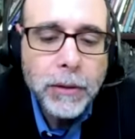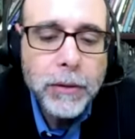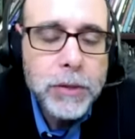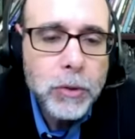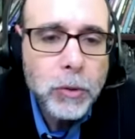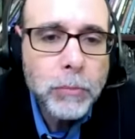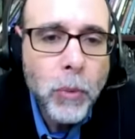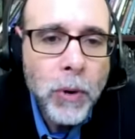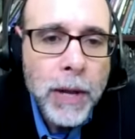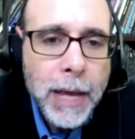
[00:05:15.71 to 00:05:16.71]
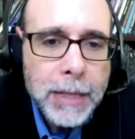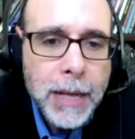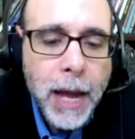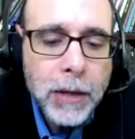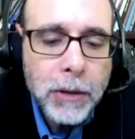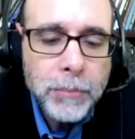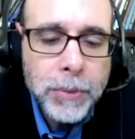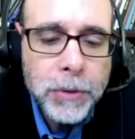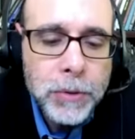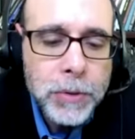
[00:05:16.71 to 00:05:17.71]
The school board had not
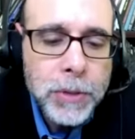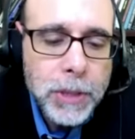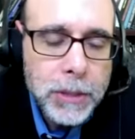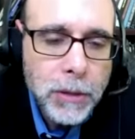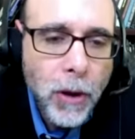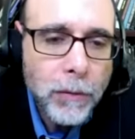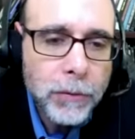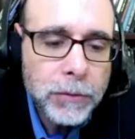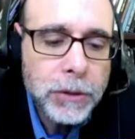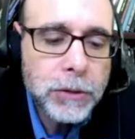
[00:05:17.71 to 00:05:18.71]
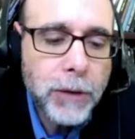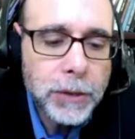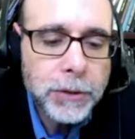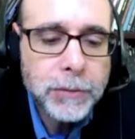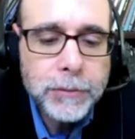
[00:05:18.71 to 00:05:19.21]
abused its lawful discretion.